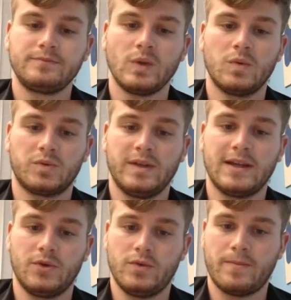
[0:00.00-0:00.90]
What we
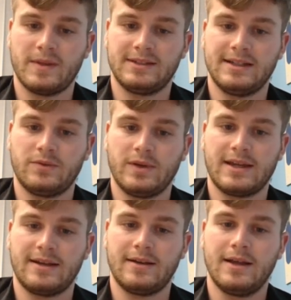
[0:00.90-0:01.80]
can do is that we
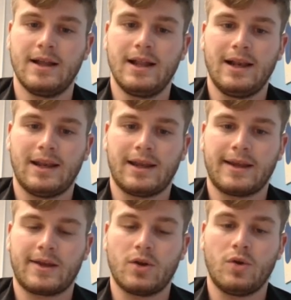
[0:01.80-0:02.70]
can,
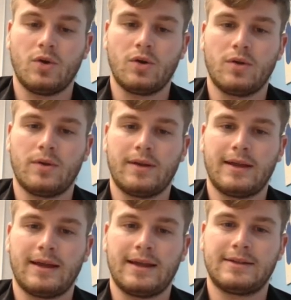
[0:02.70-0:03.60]
like,
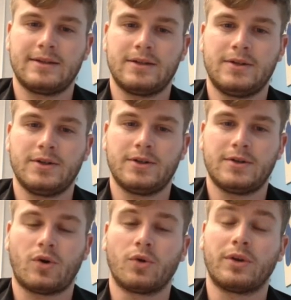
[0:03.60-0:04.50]
at
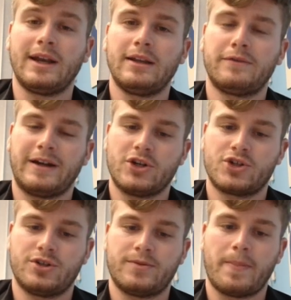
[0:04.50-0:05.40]
the onInit
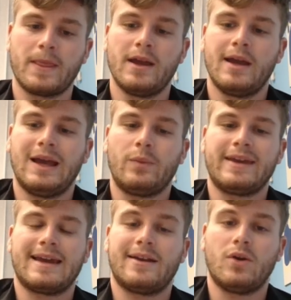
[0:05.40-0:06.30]
function, we
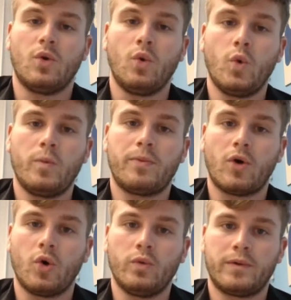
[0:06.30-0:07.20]
can loop
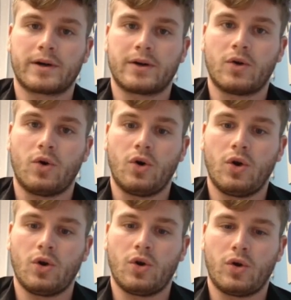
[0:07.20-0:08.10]
over
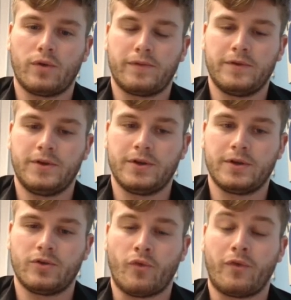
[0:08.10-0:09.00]
all of
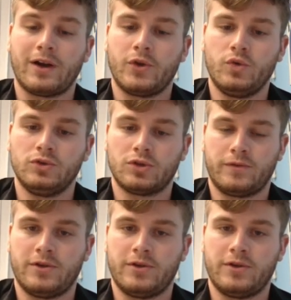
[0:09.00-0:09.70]
the values of the